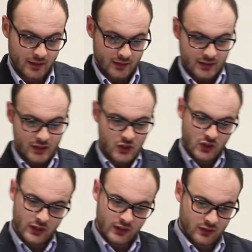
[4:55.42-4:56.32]

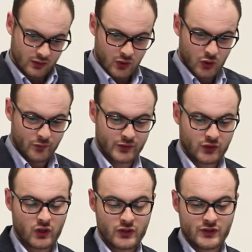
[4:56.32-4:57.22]
initially curved
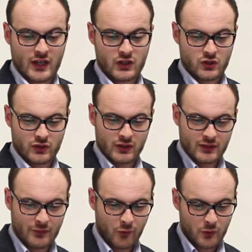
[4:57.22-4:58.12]
cross-section
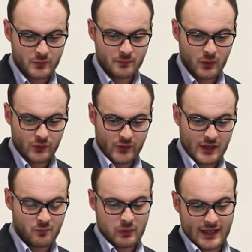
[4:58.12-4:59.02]
deforms both
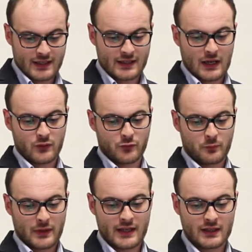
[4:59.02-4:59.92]
in plane and out of
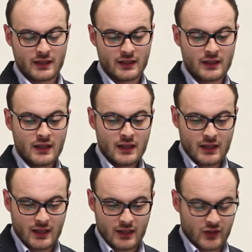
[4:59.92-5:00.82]
plane,
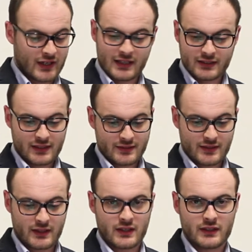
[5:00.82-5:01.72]
regardless
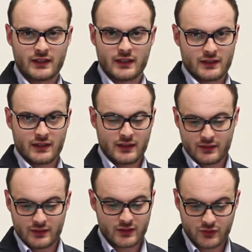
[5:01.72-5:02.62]
the
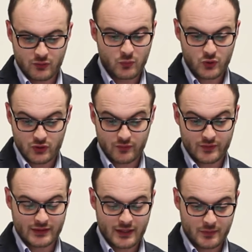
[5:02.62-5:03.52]
distribution of the
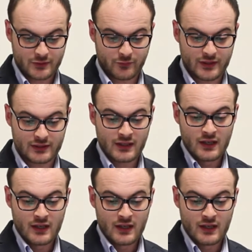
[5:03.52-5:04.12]
thermal field,